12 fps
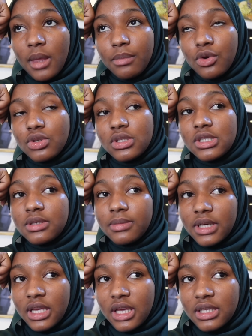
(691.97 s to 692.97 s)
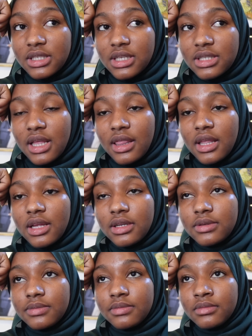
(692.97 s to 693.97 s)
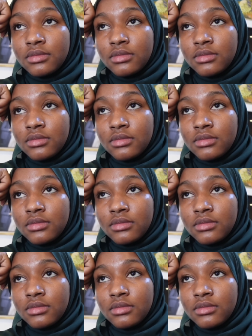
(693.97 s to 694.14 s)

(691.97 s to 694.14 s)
I'm going to demarcate it and then